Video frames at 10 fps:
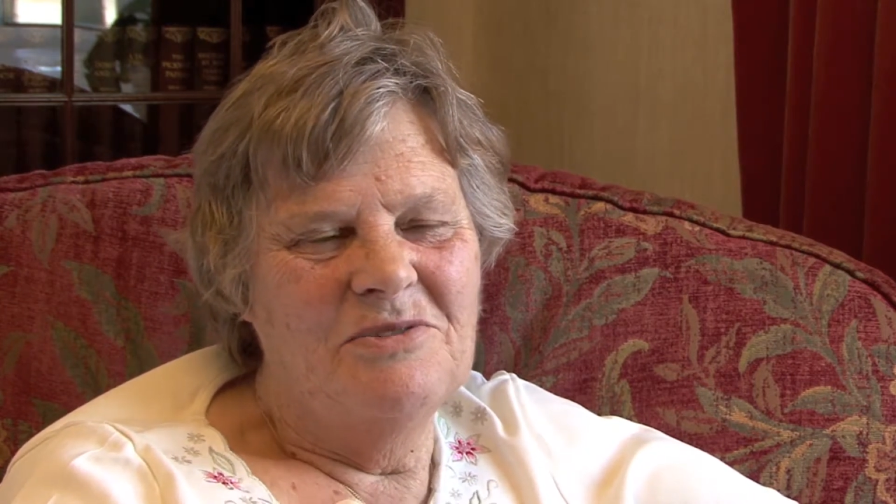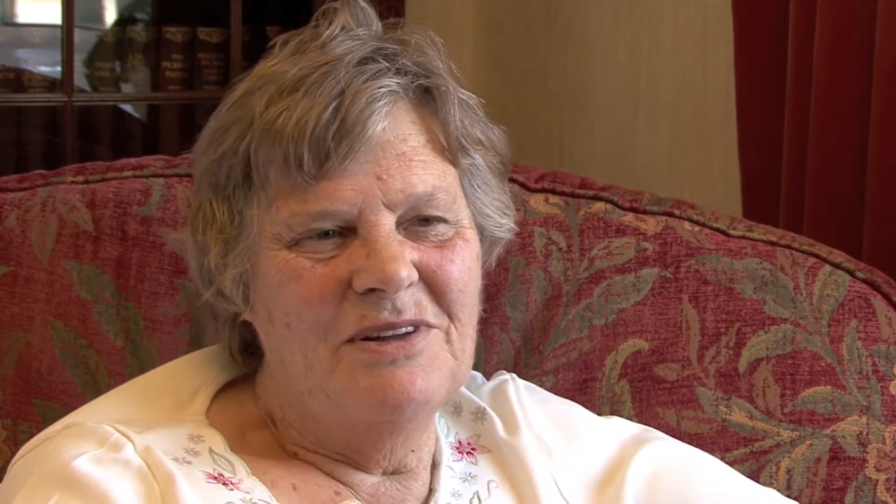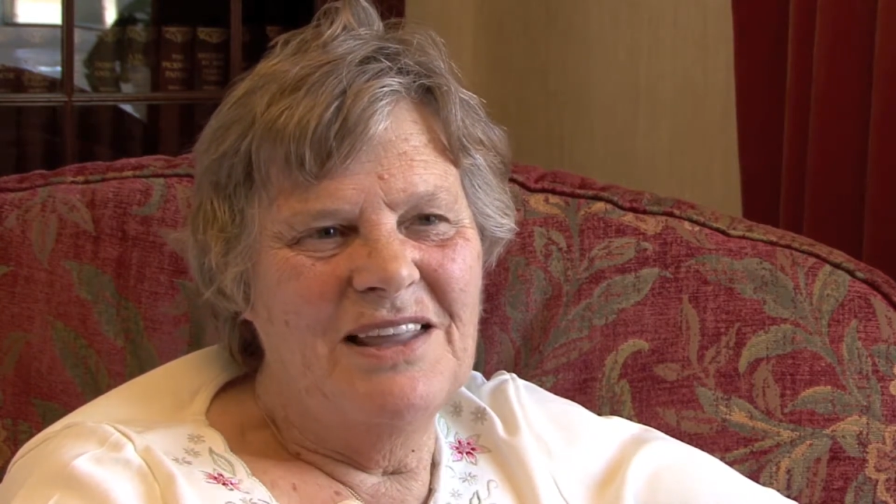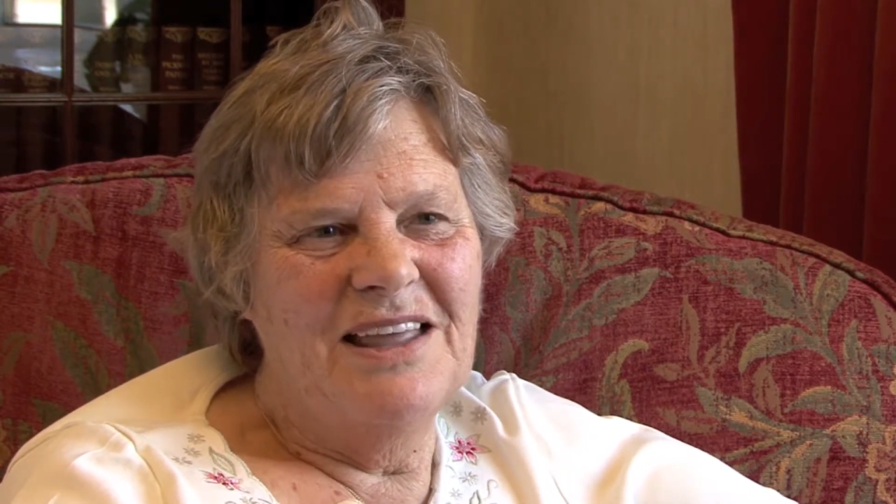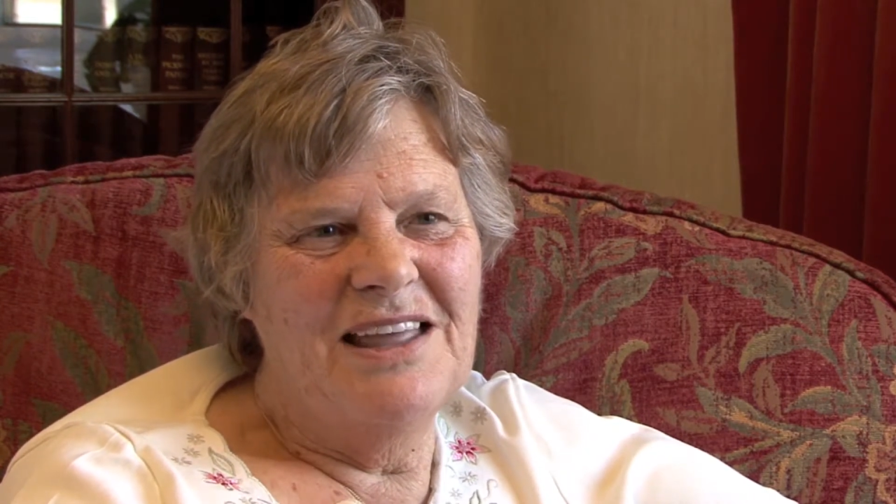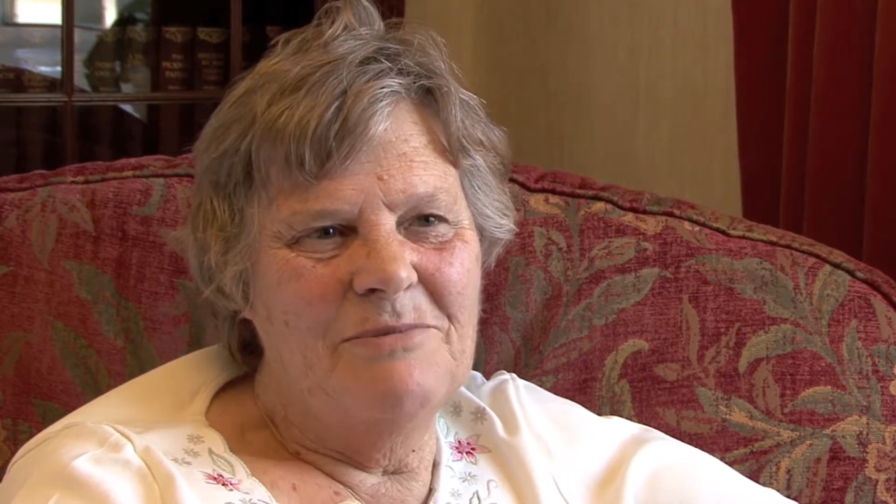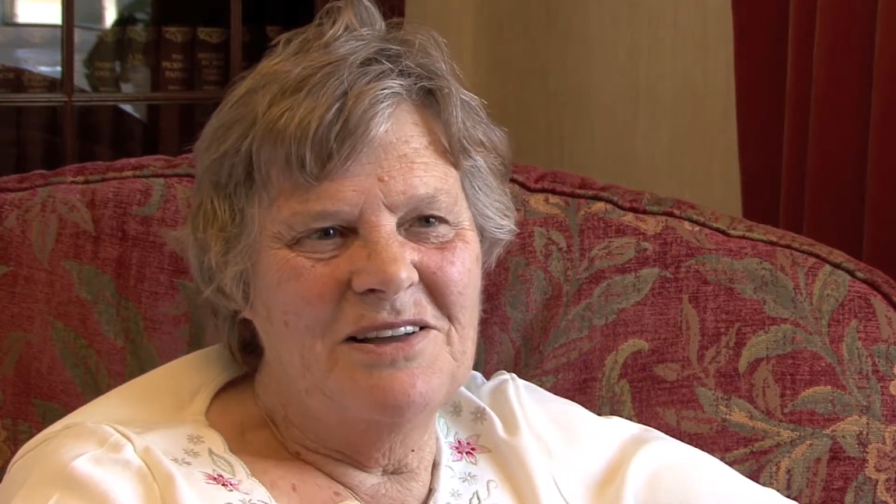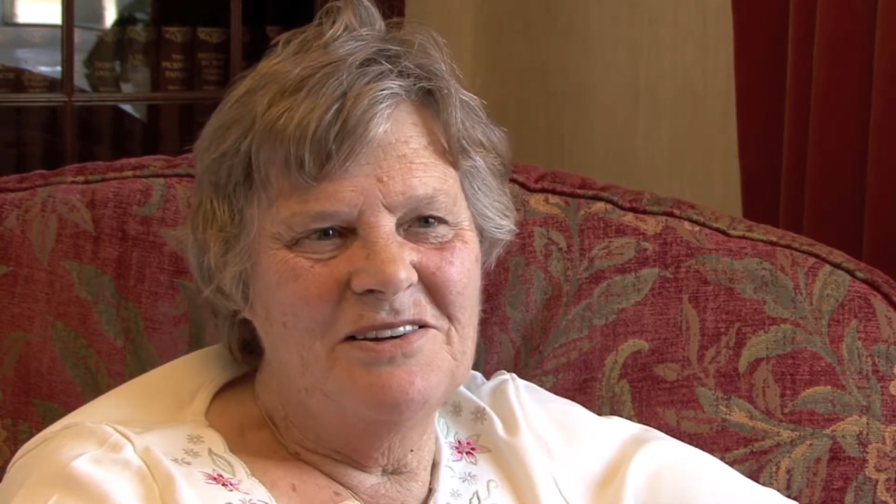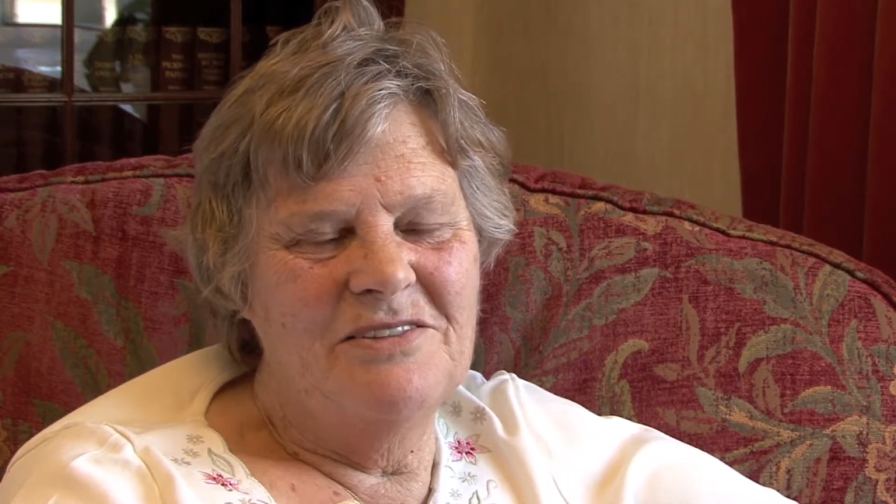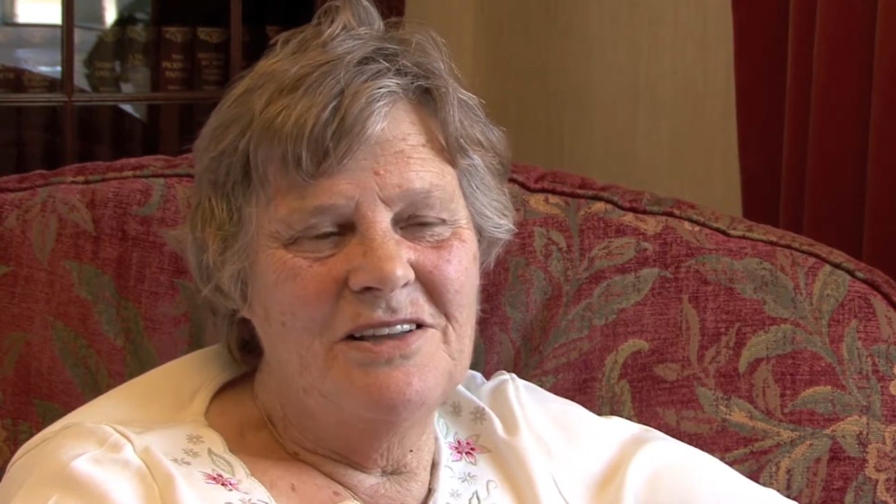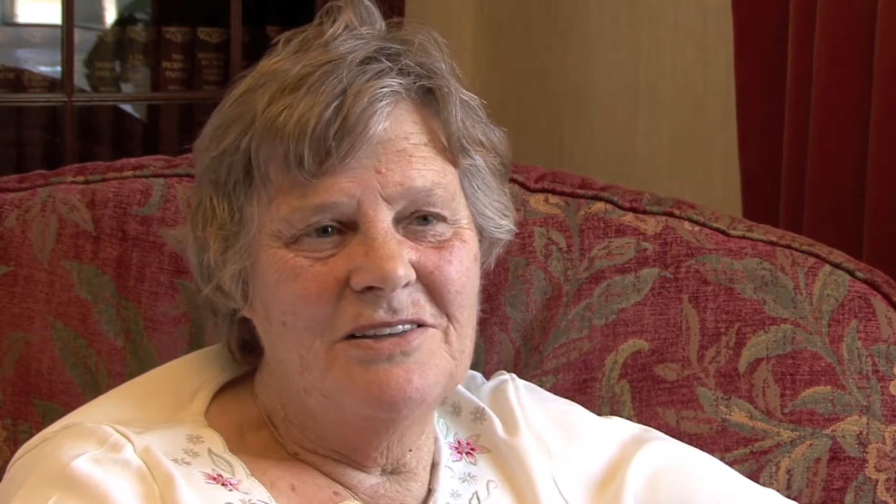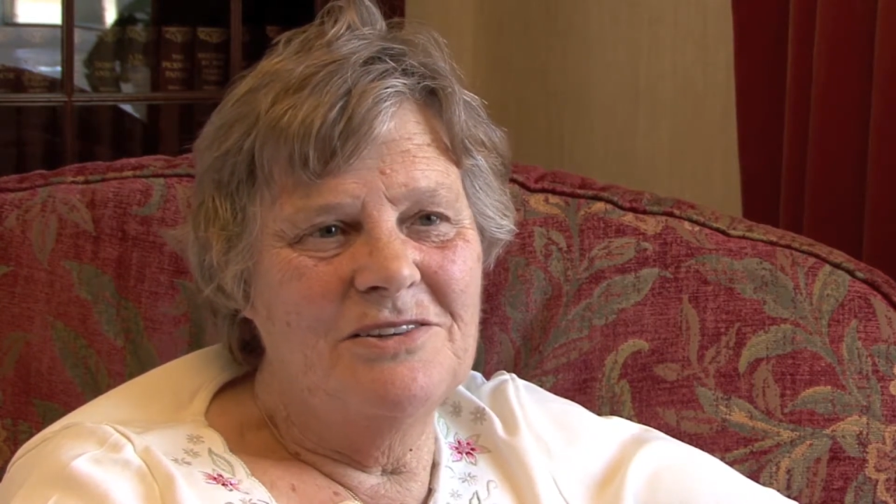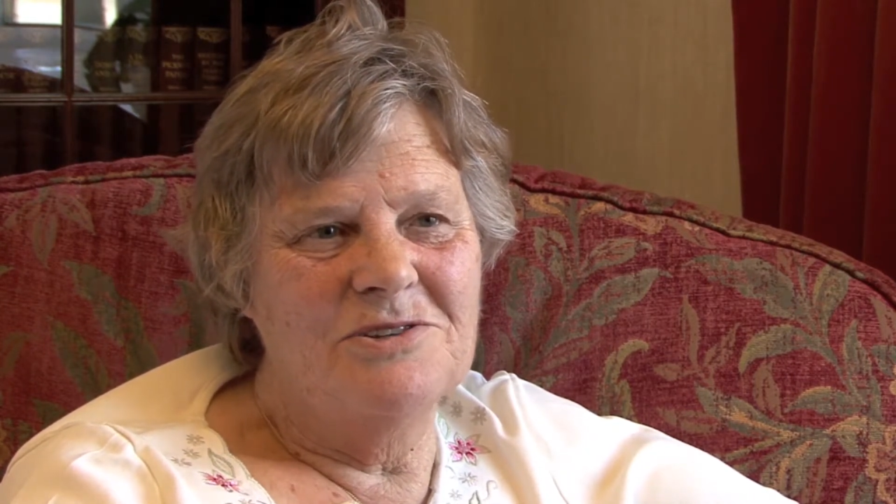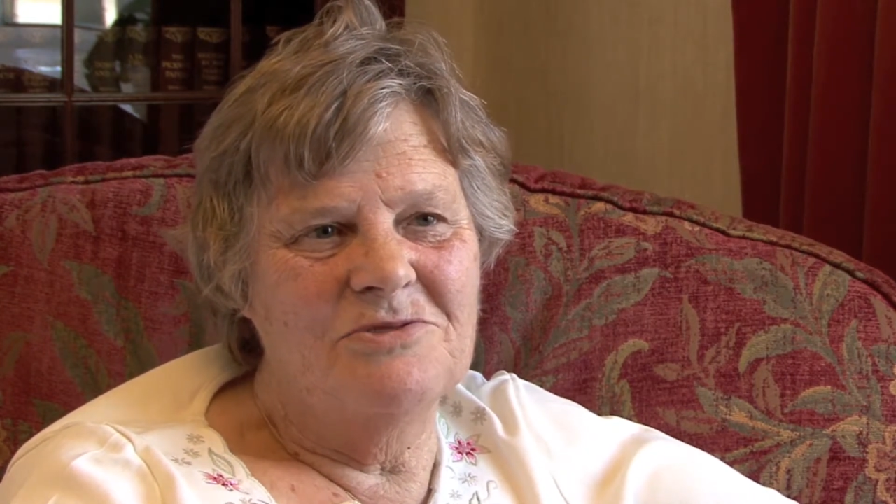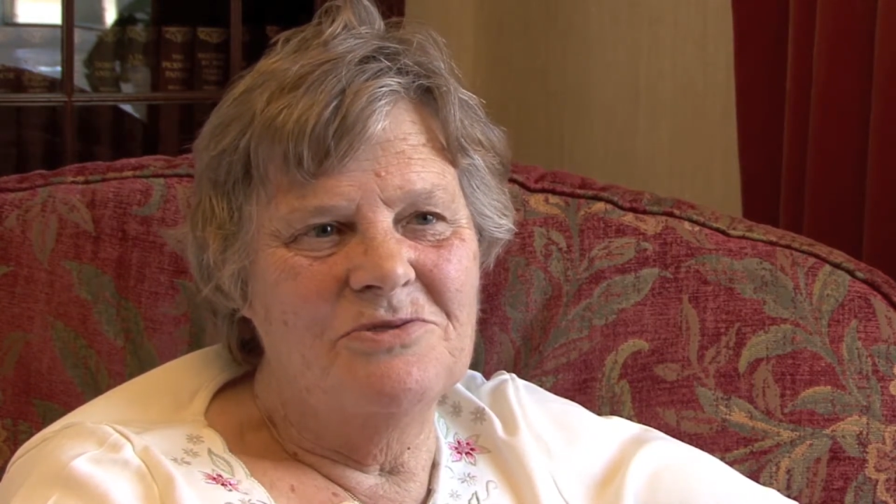when they came out of the
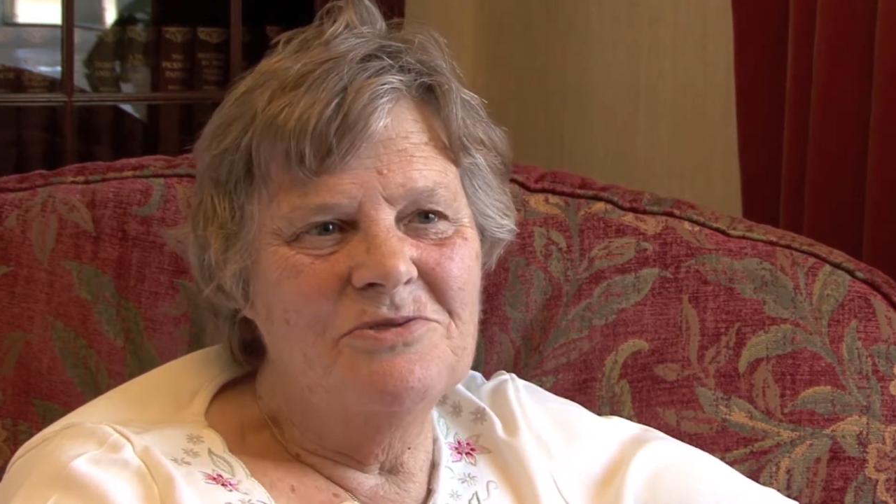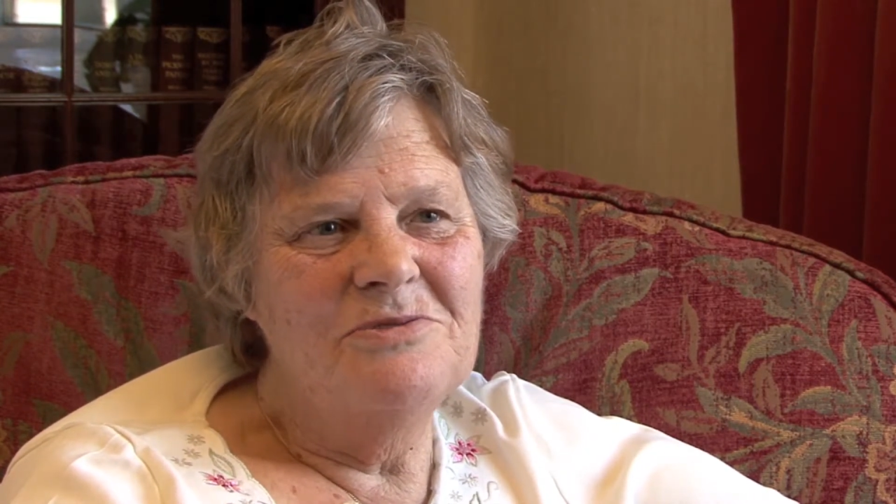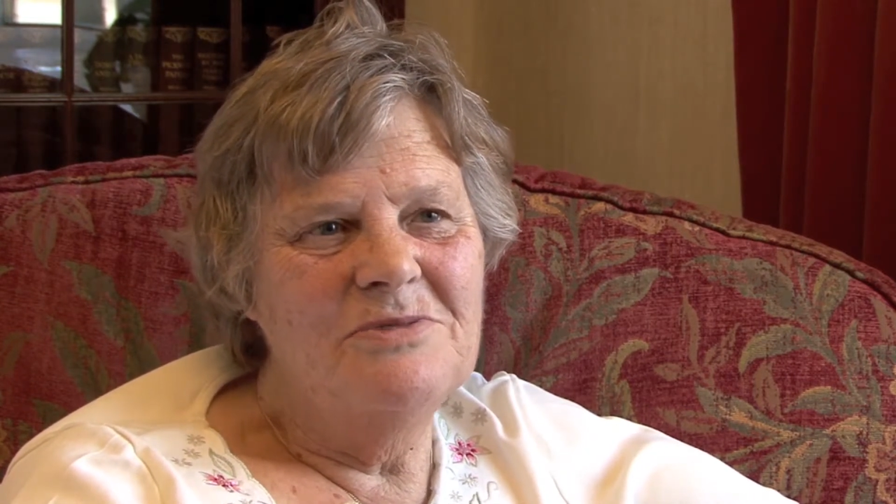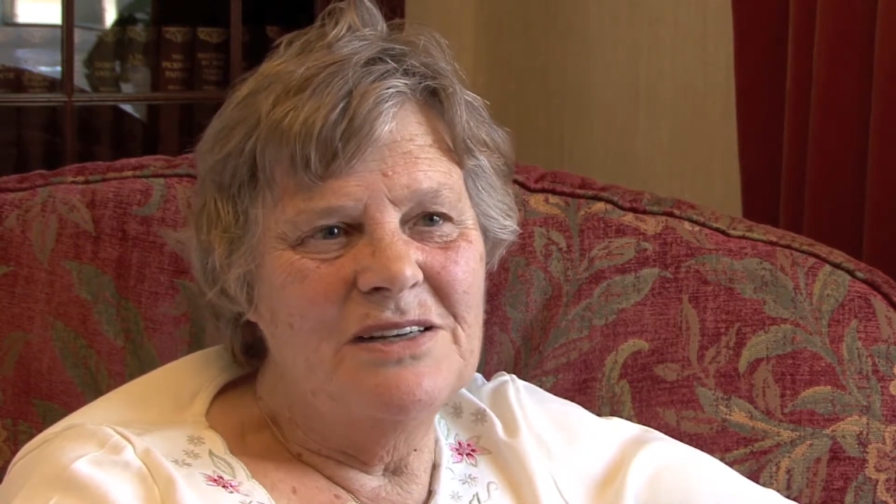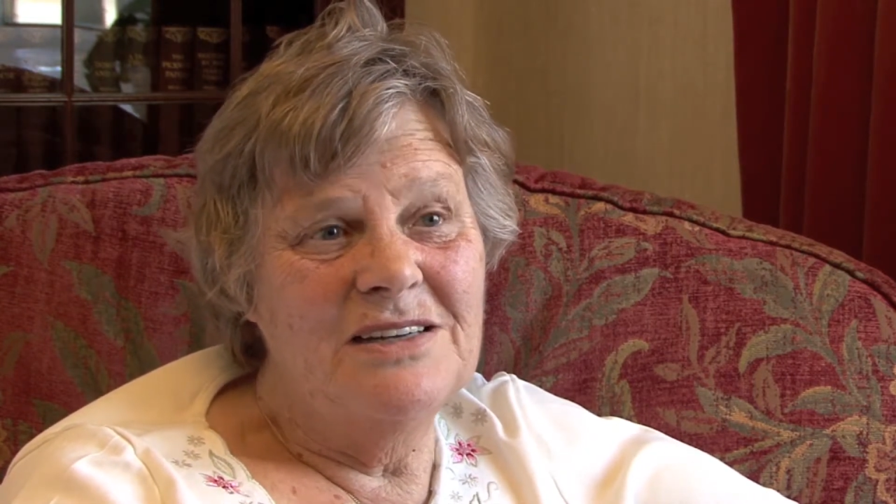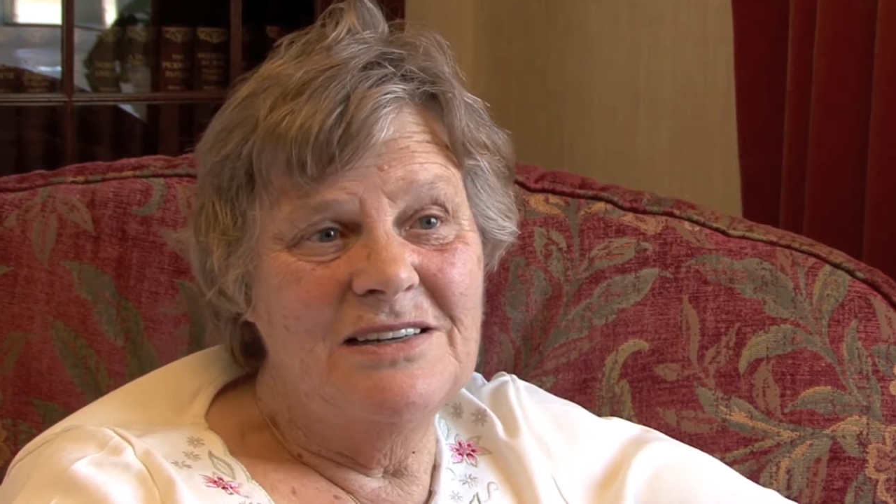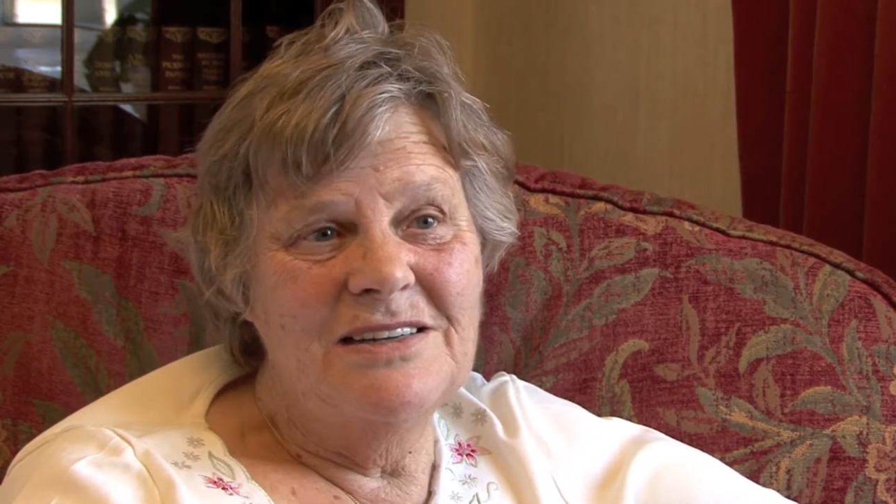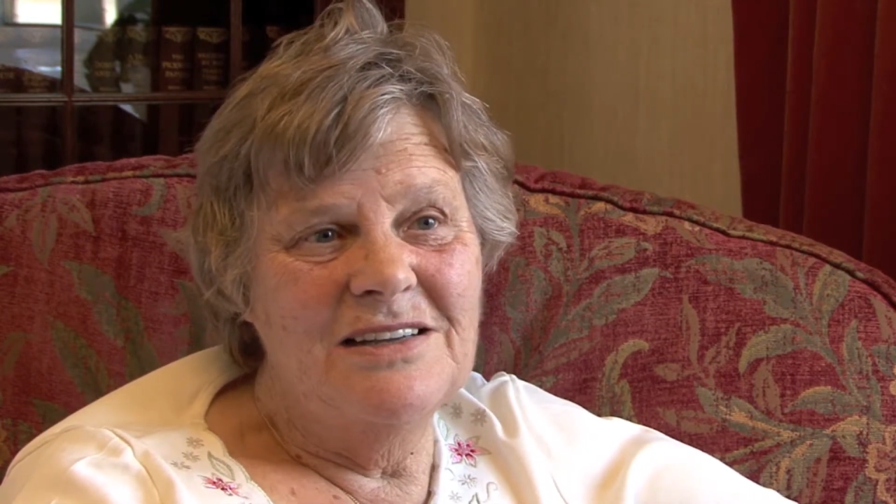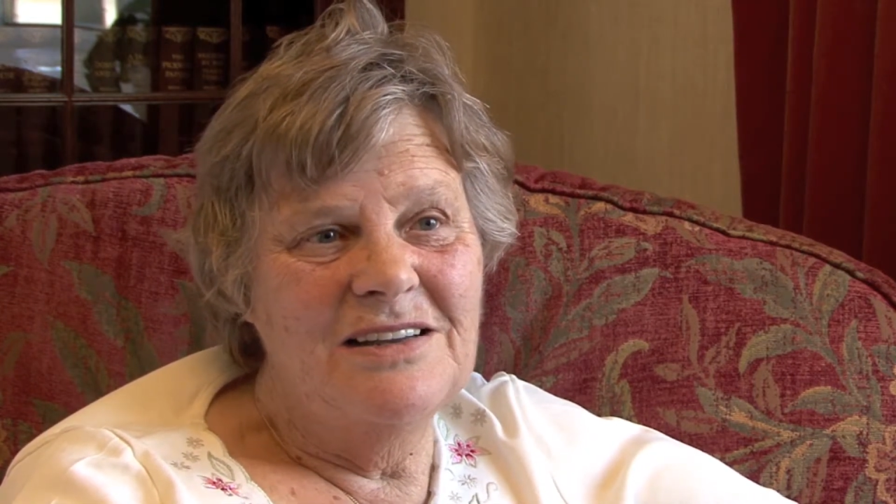other school. But